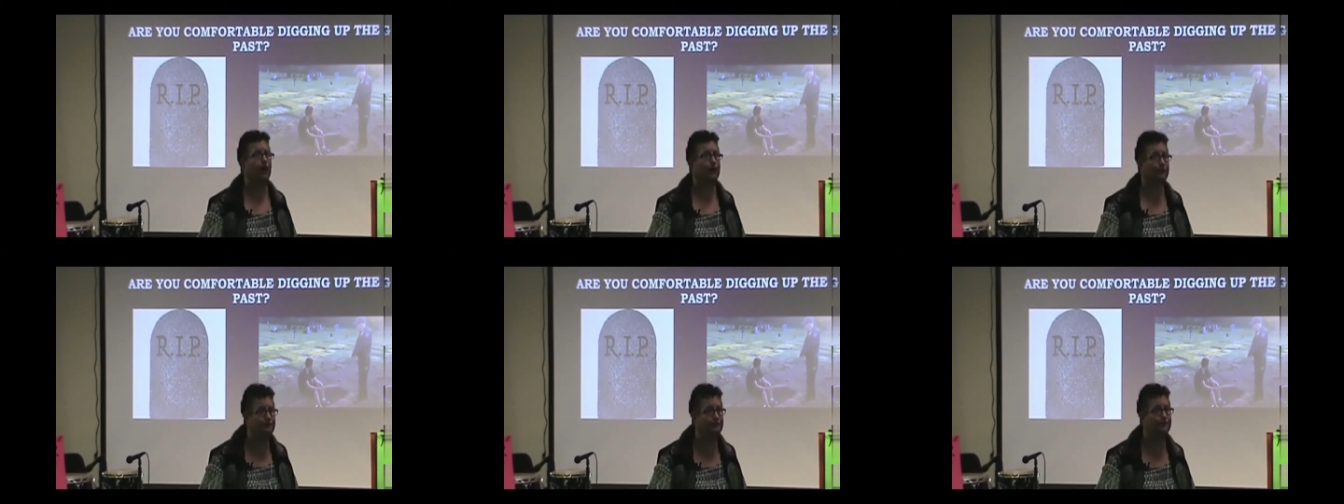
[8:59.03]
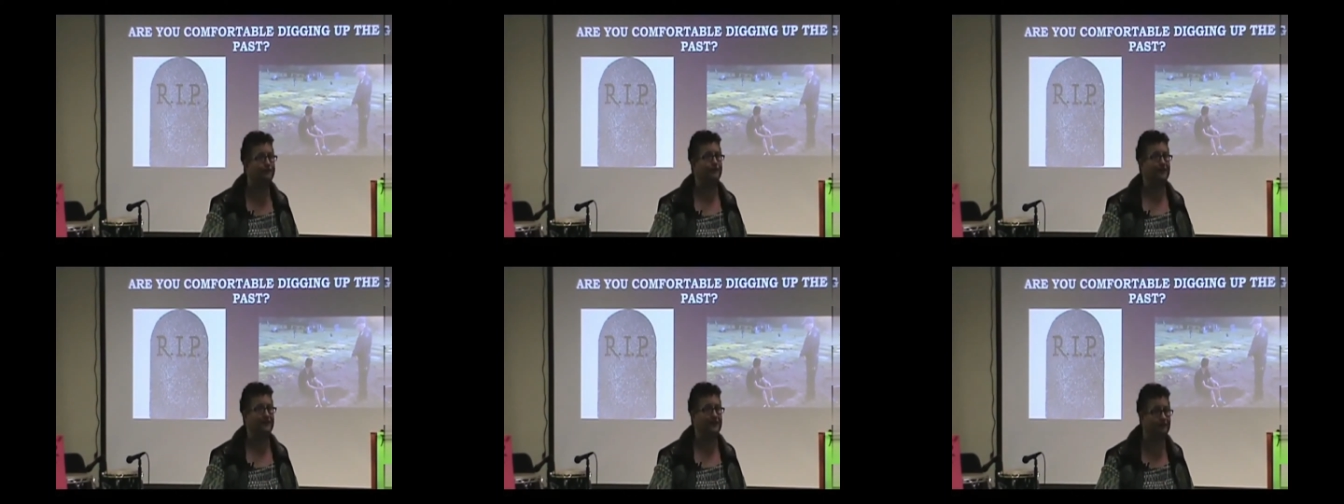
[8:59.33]

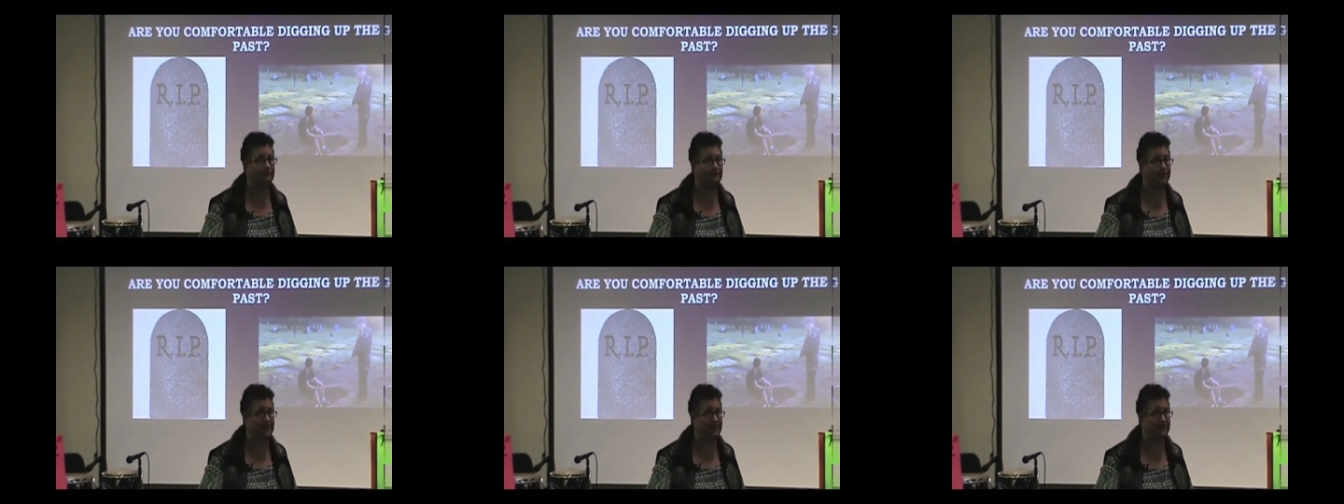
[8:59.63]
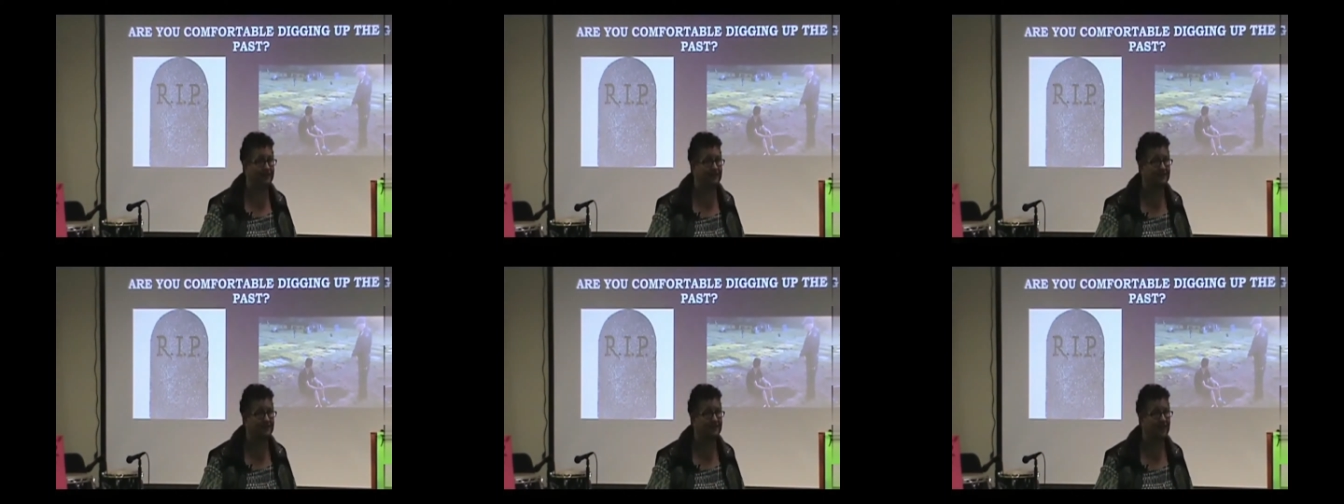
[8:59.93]

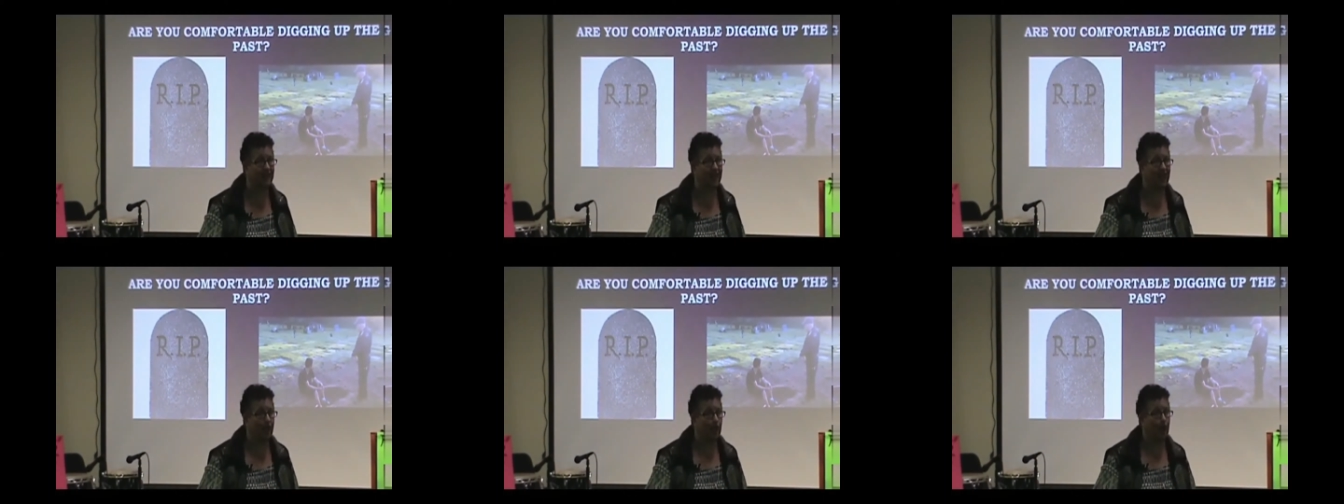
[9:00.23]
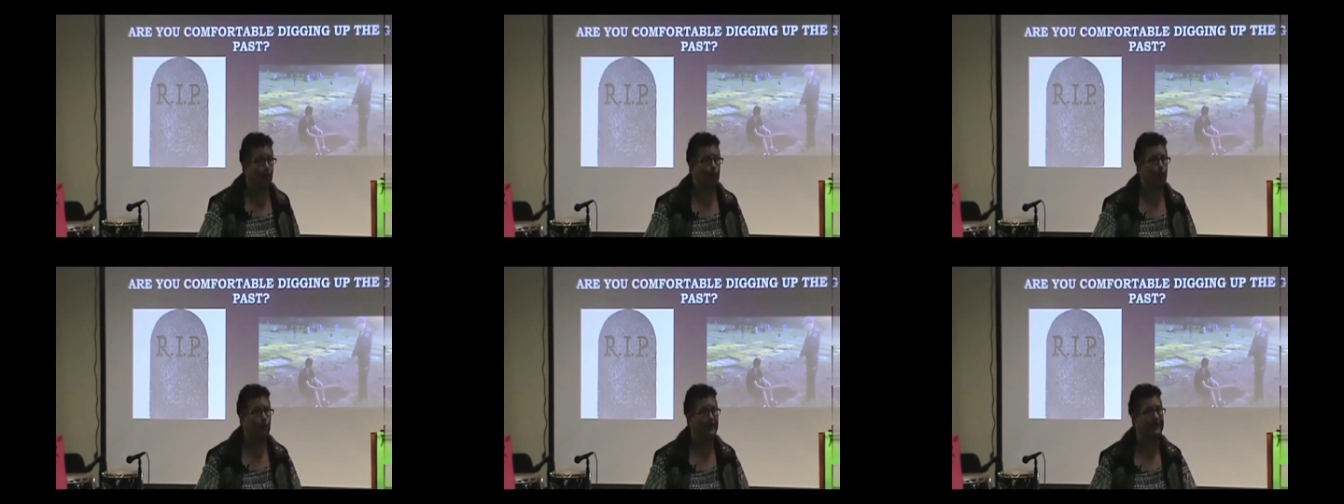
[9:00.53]
unforgiveness.
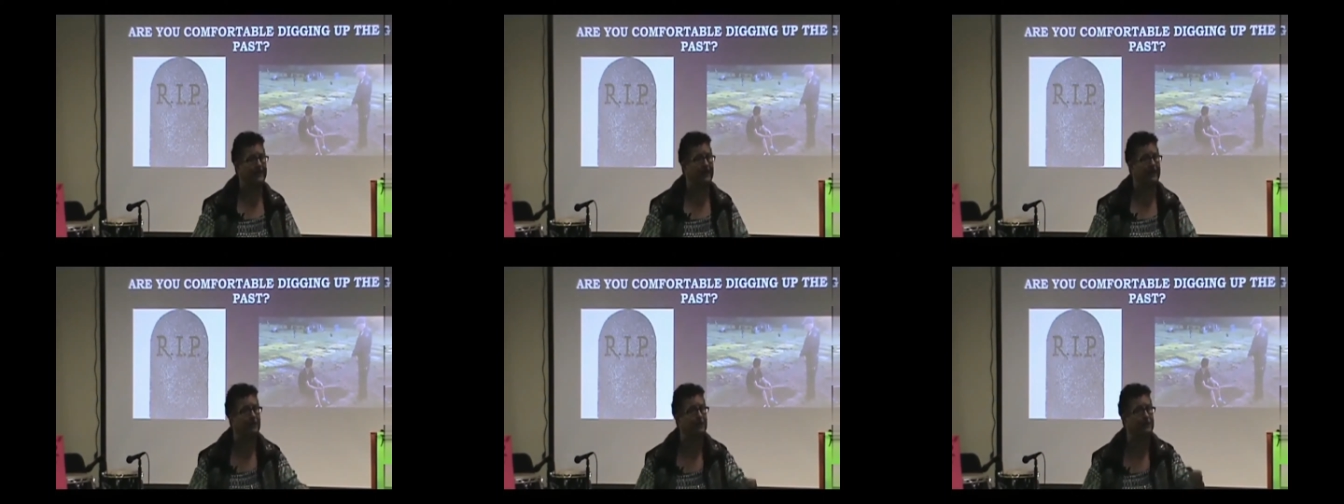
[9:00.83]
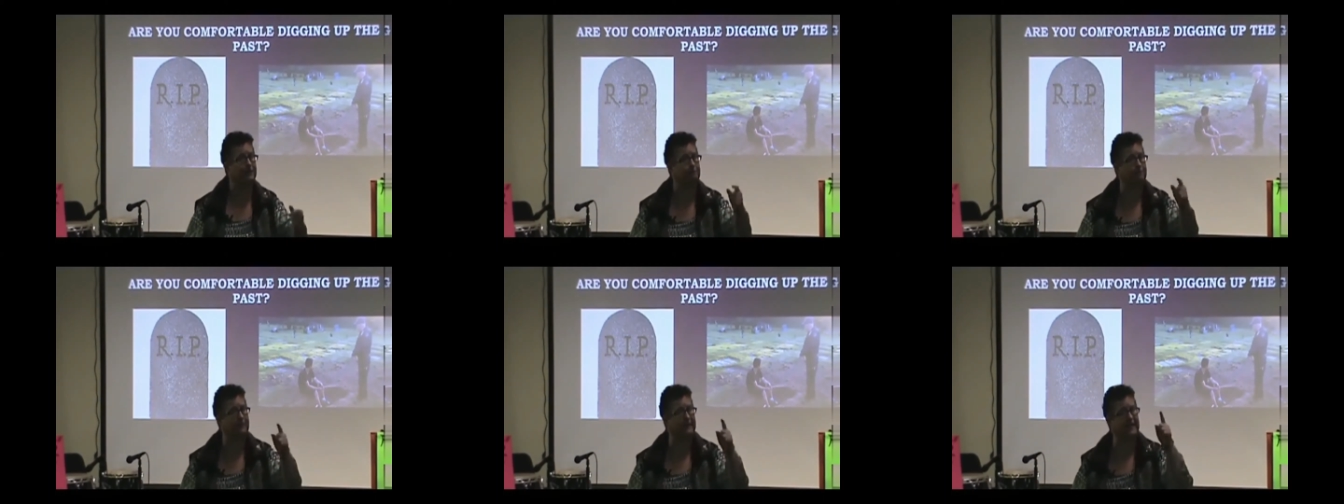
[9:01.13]
We
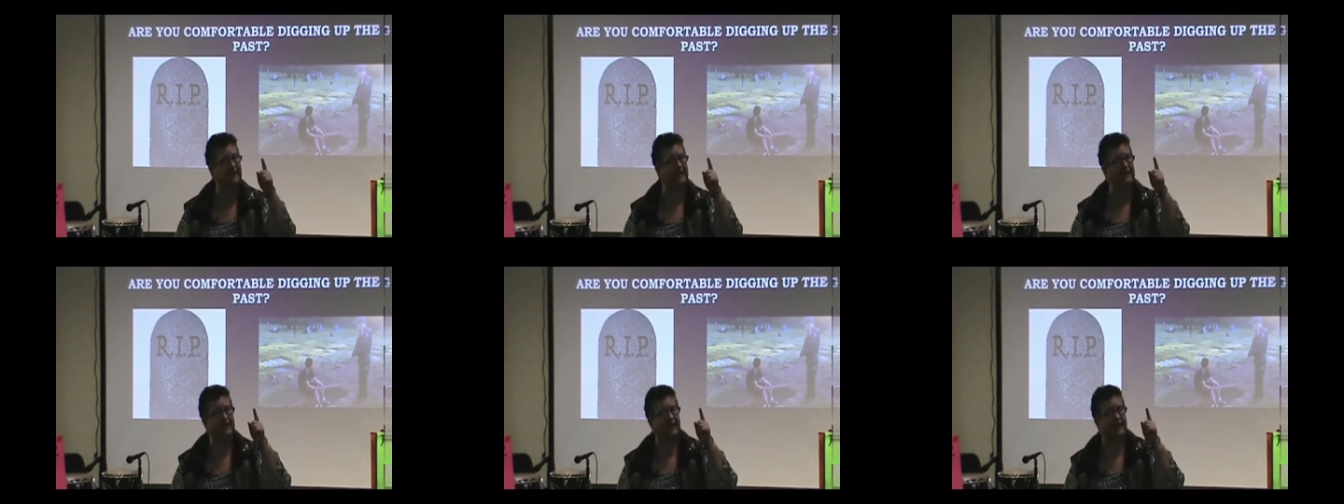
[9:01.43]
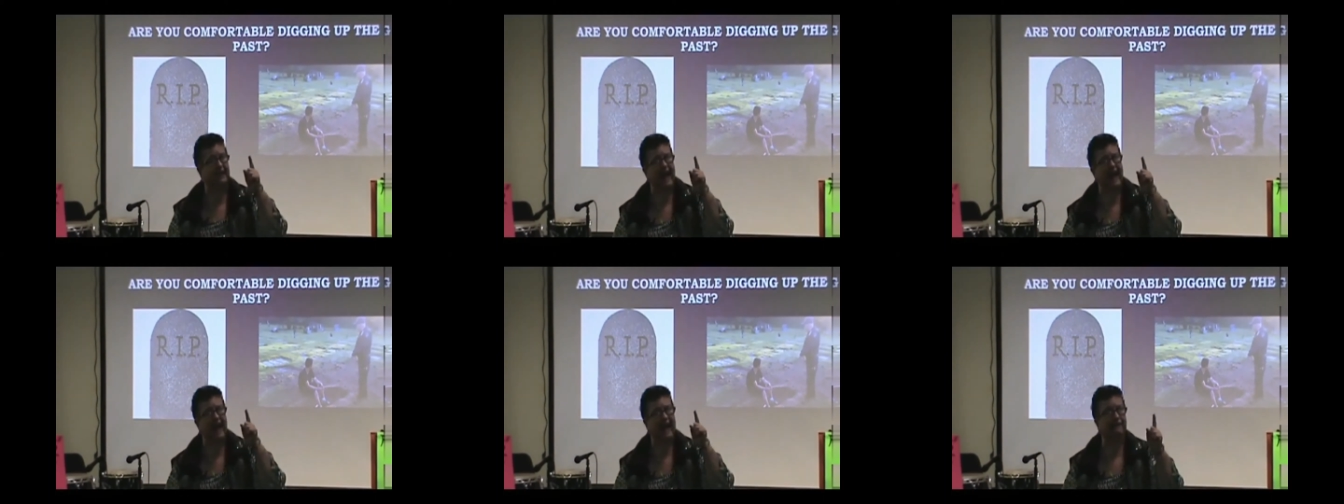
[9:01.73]
could be
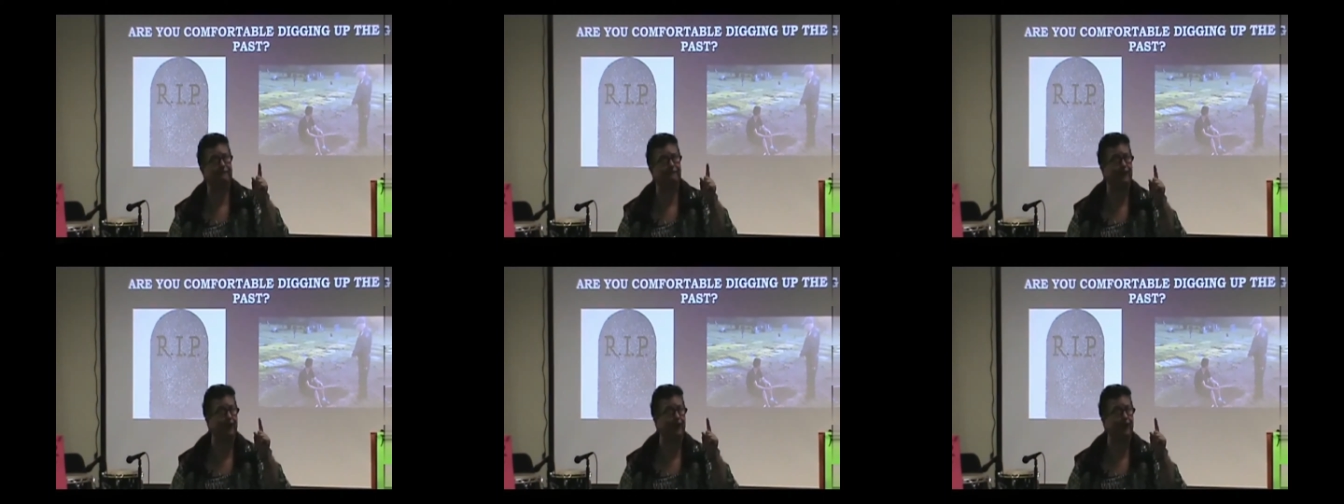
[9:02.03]
have